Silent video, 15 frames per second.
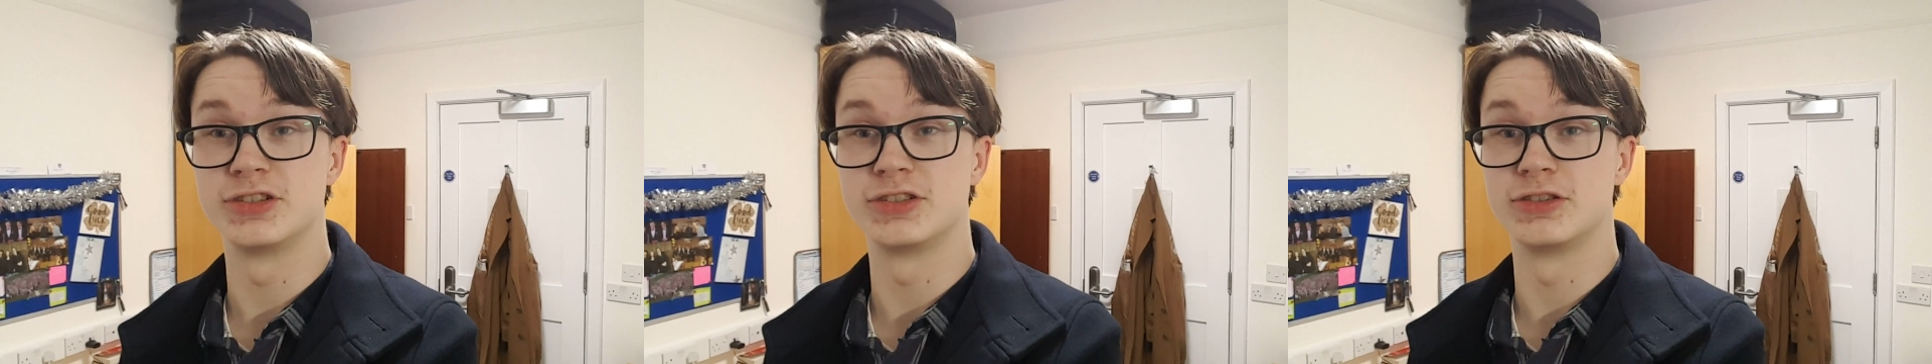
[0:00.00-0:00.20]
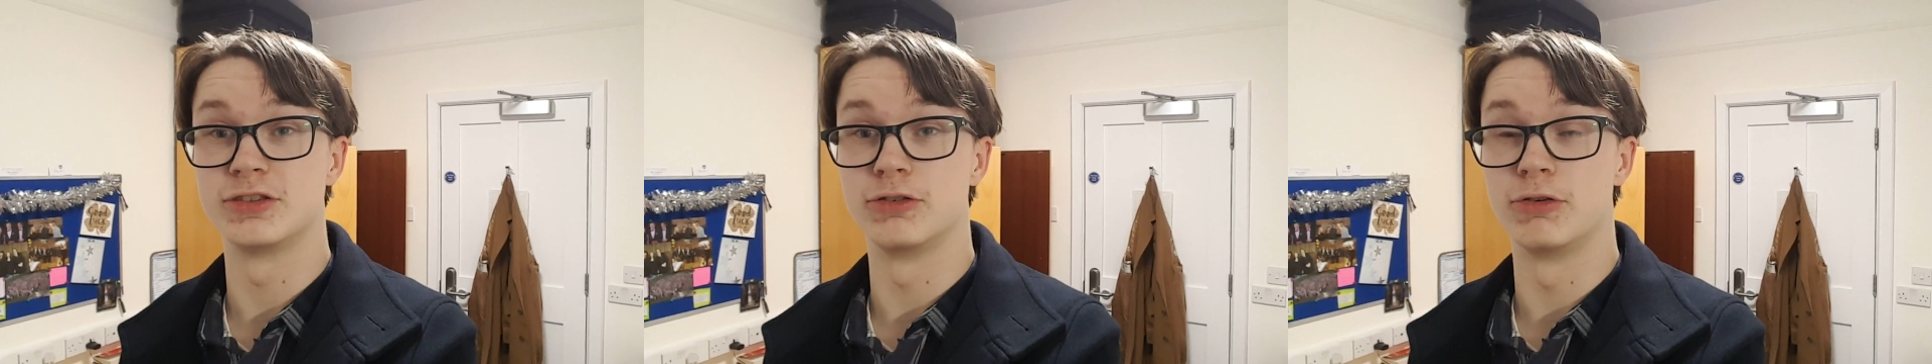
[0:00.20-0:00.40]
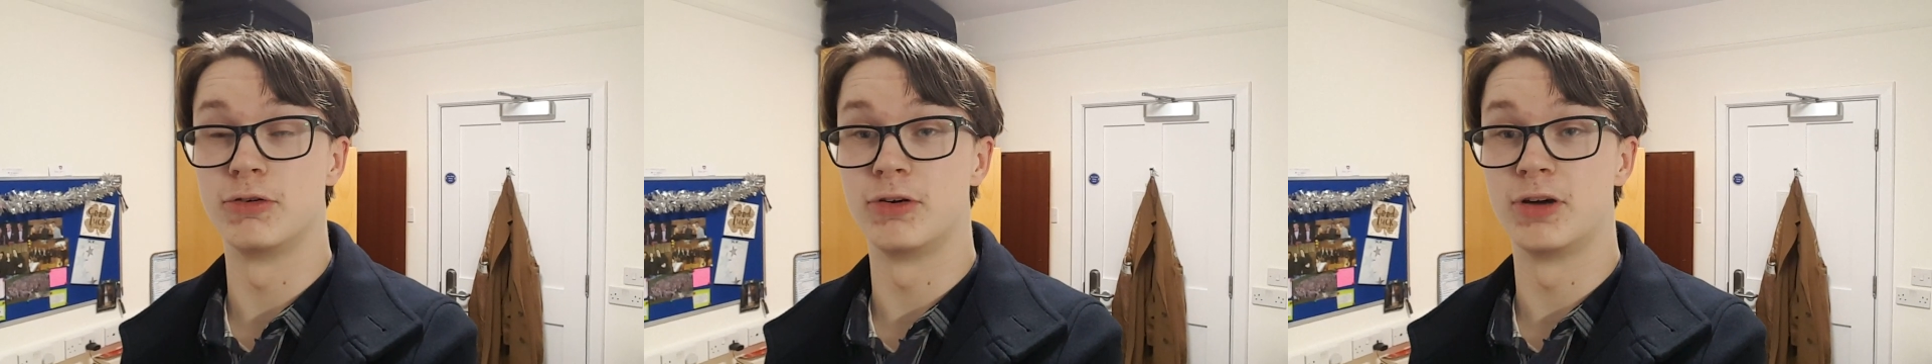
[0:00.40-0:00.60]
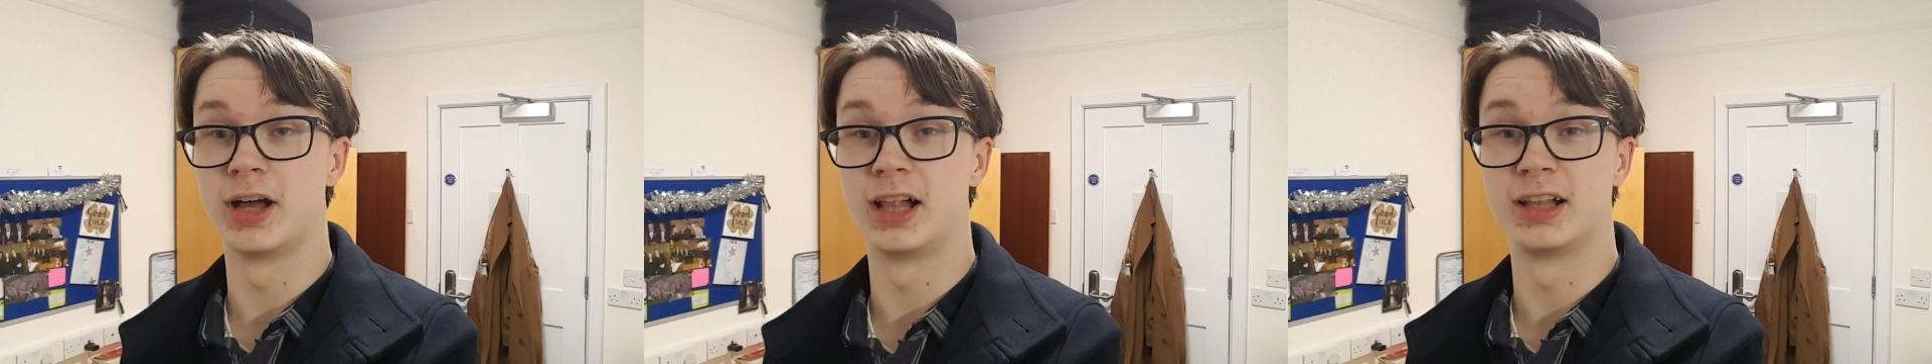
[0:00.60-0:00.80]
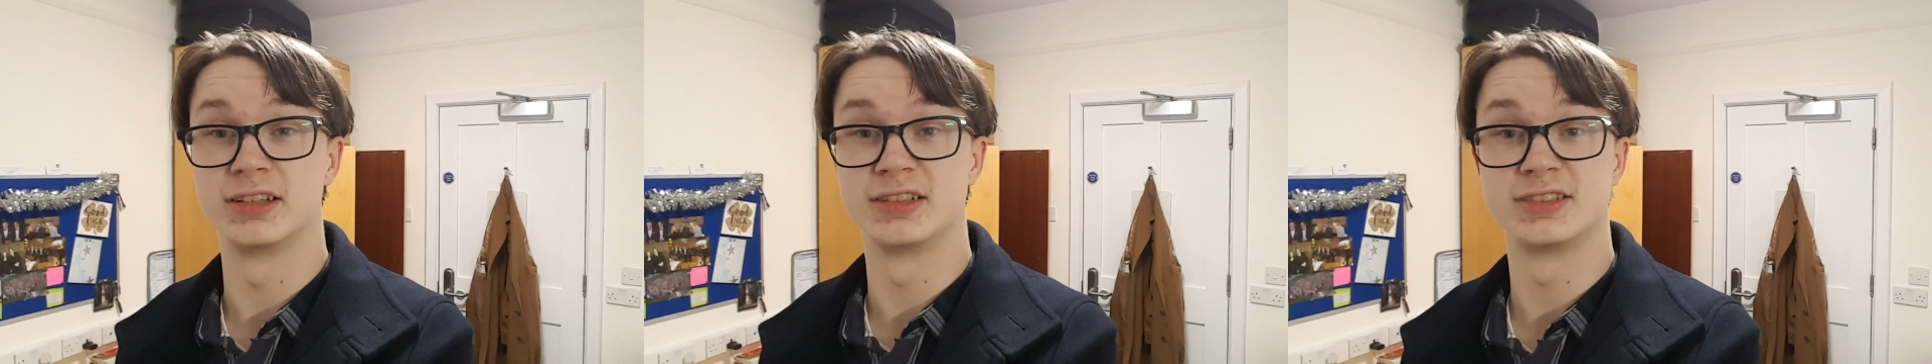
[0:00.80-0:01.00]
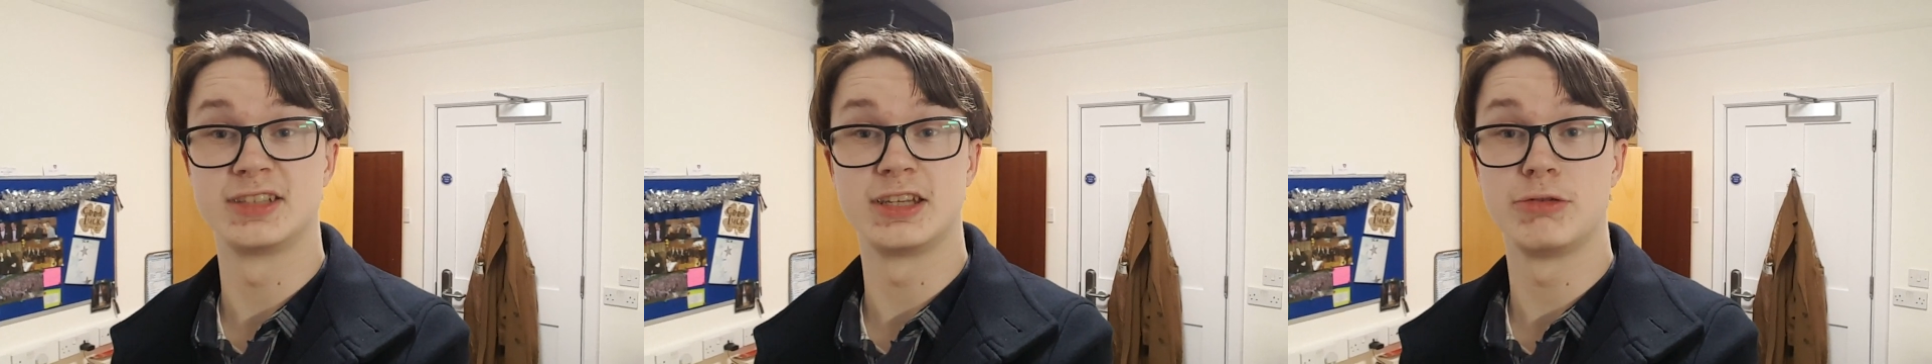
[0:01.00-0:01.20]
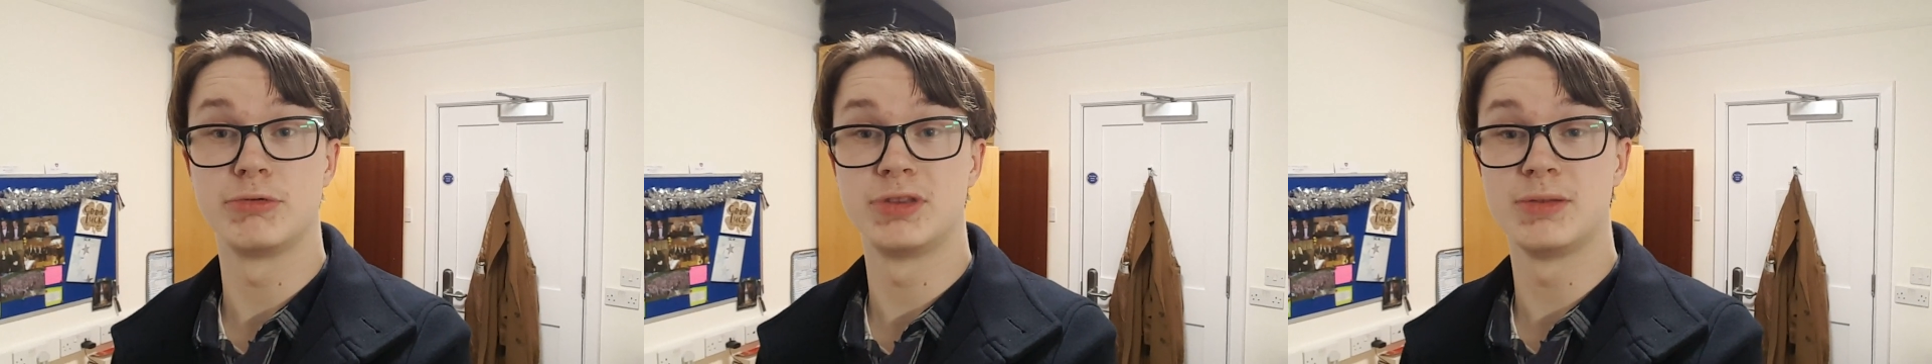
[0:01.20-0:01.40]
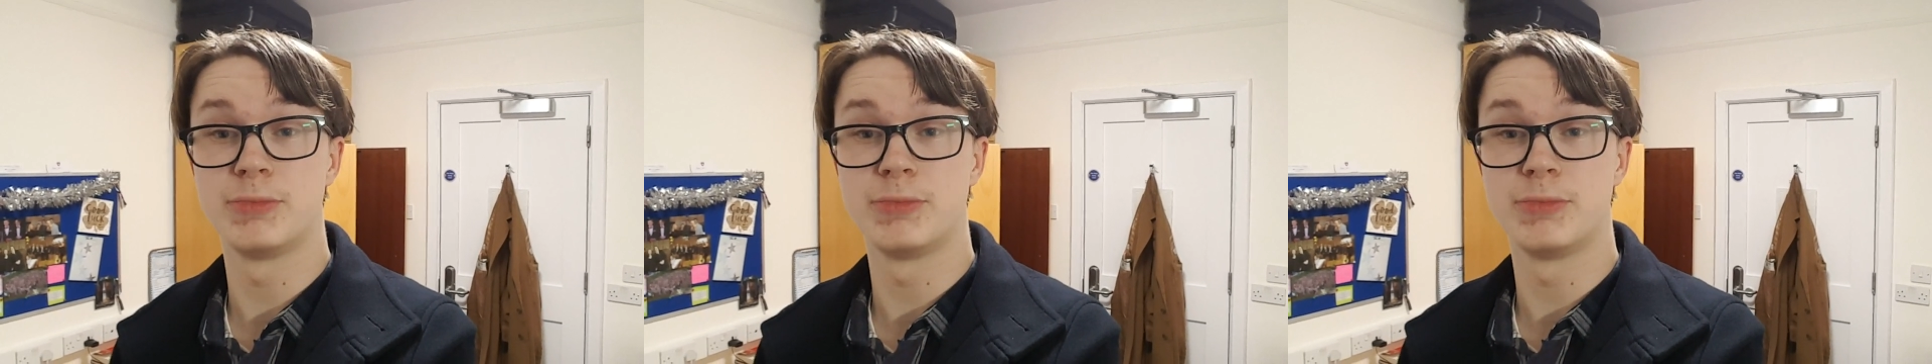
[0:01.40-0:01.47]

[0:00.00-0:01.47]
so I'll see you in the